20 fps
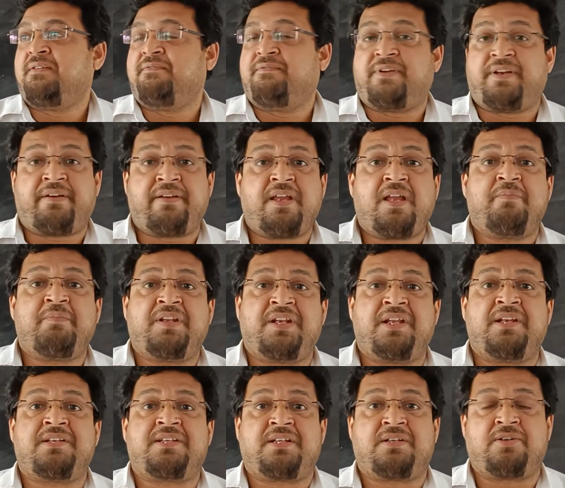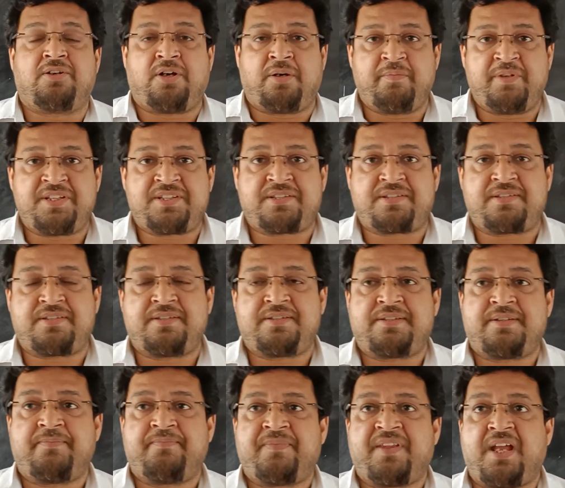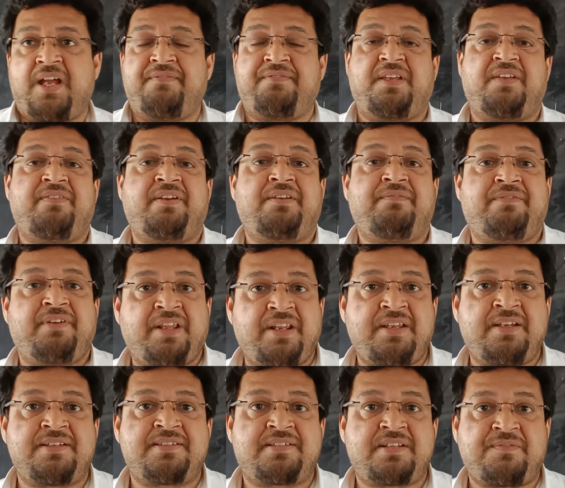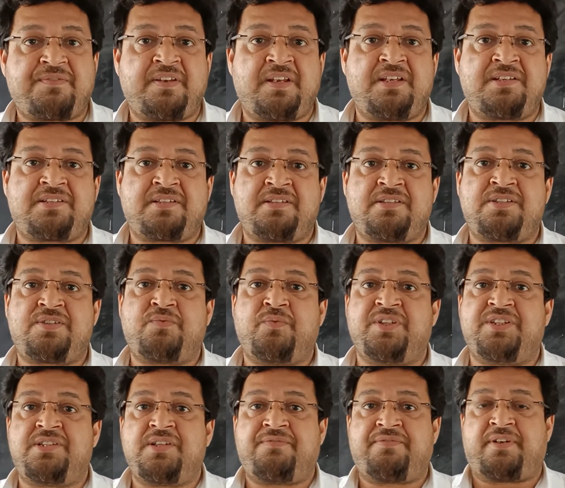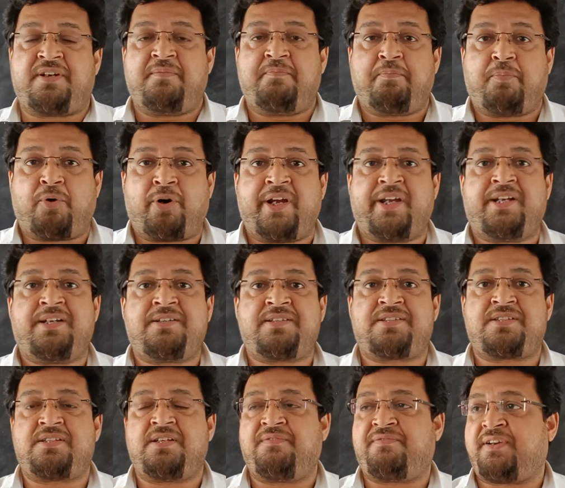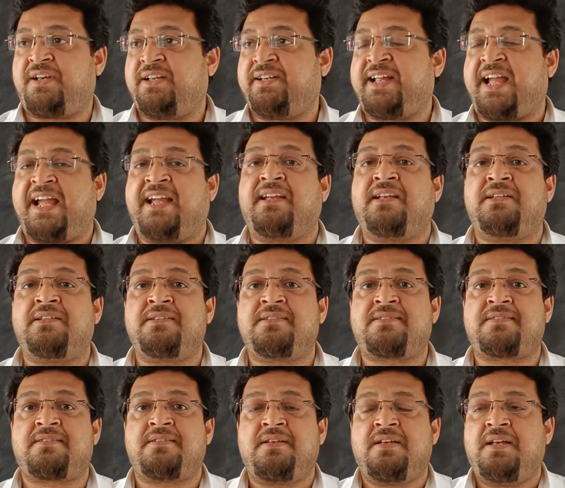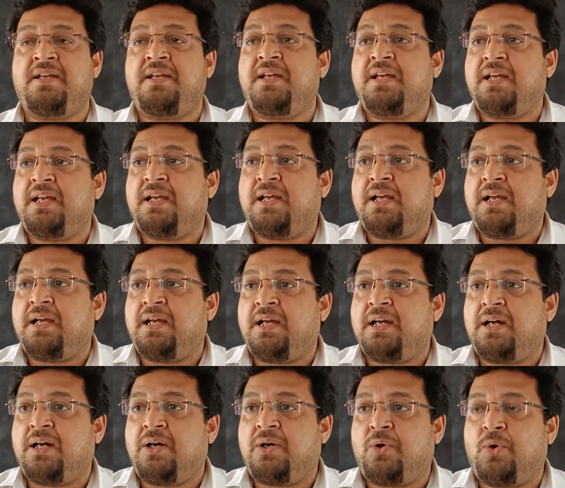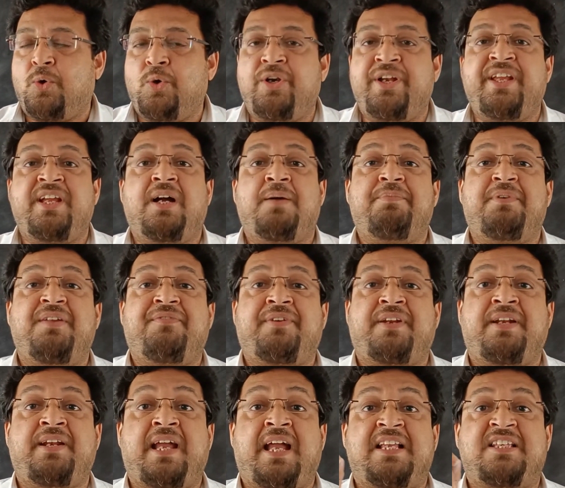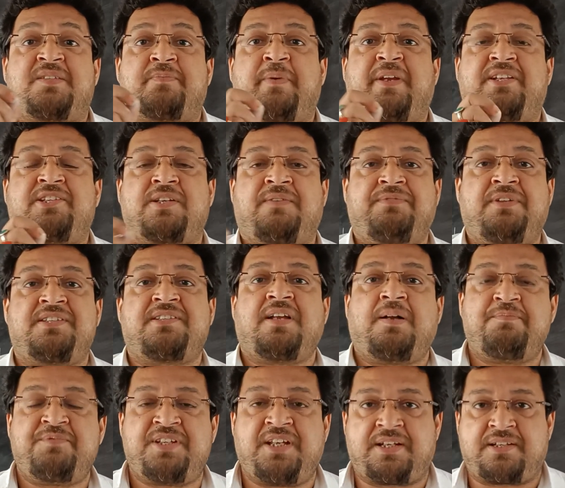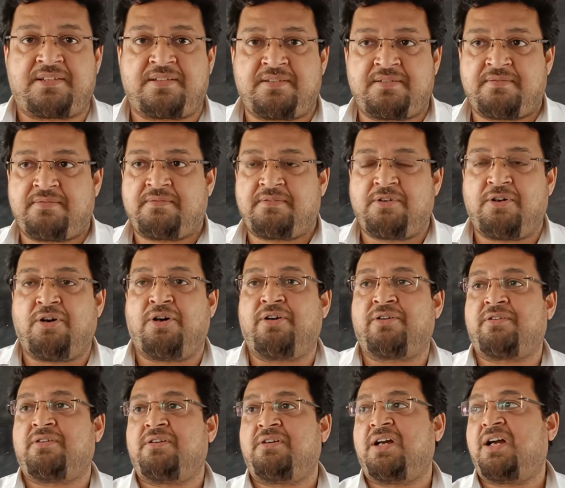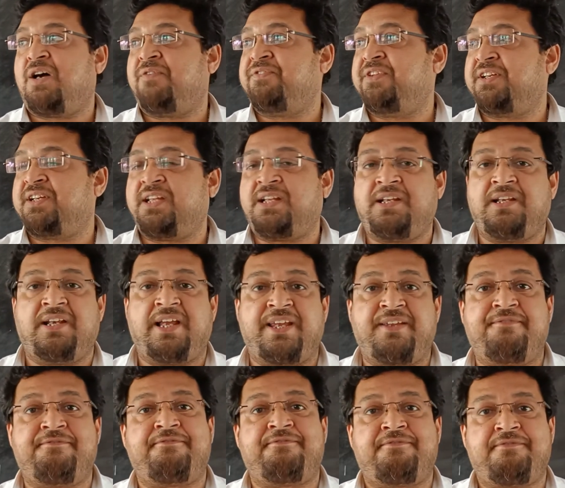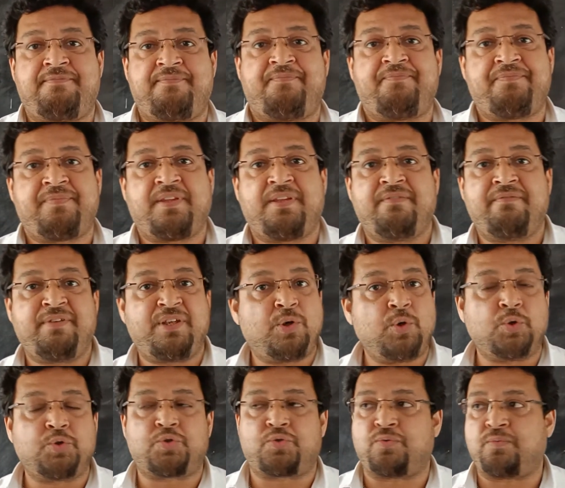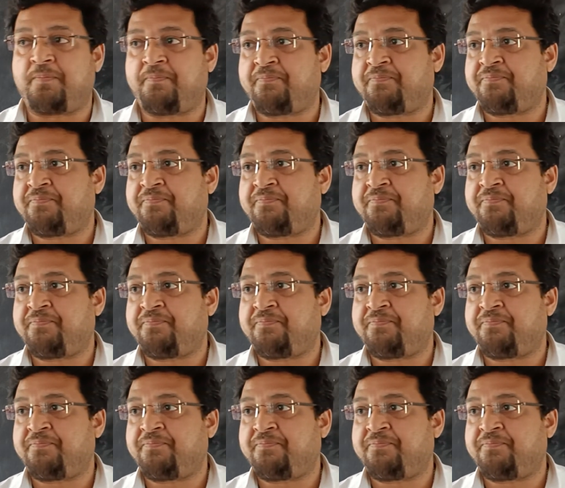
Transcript: Very eminent economists have given various definitions with different points, different angles, holding up different aspects of the subject or of the daily life we go through.